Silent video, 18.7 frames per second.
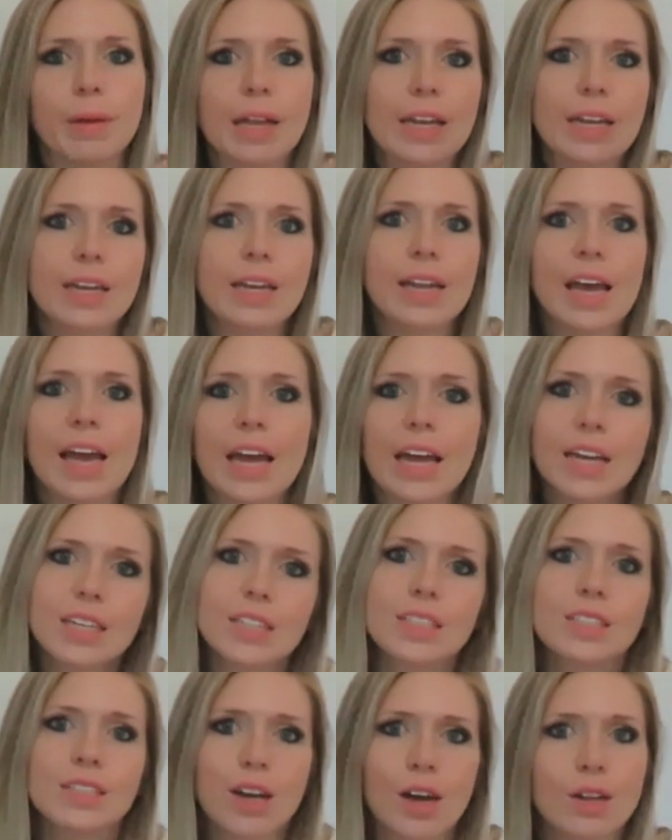my
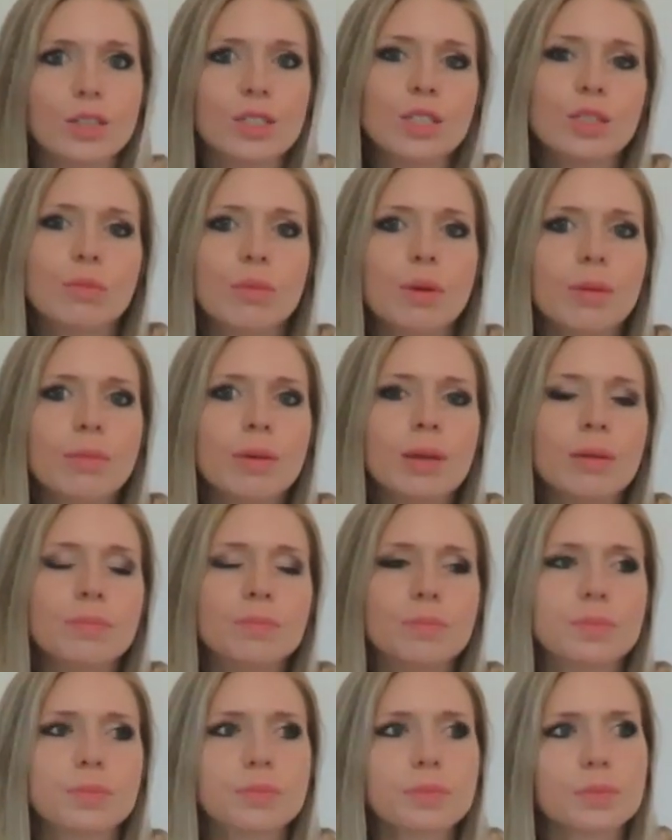next doctor's
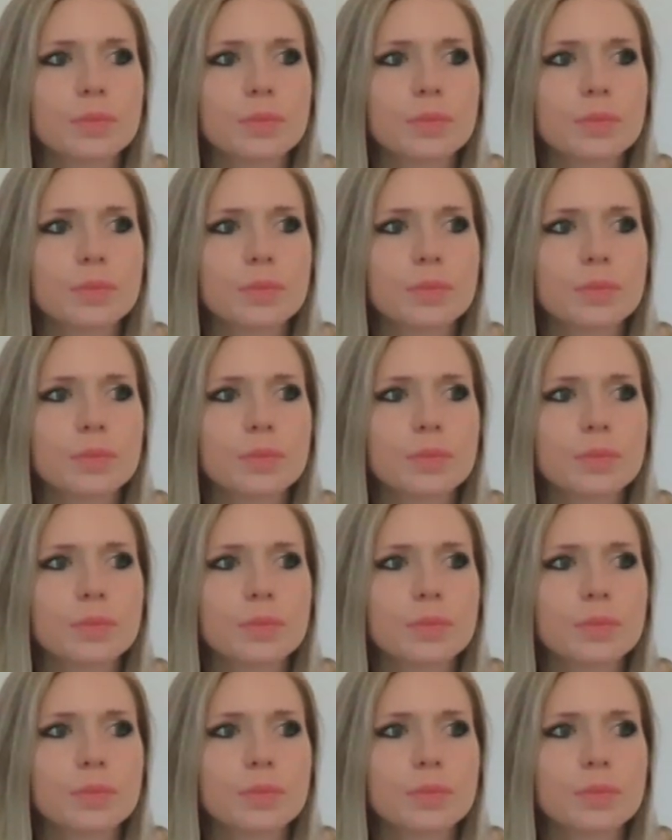appointment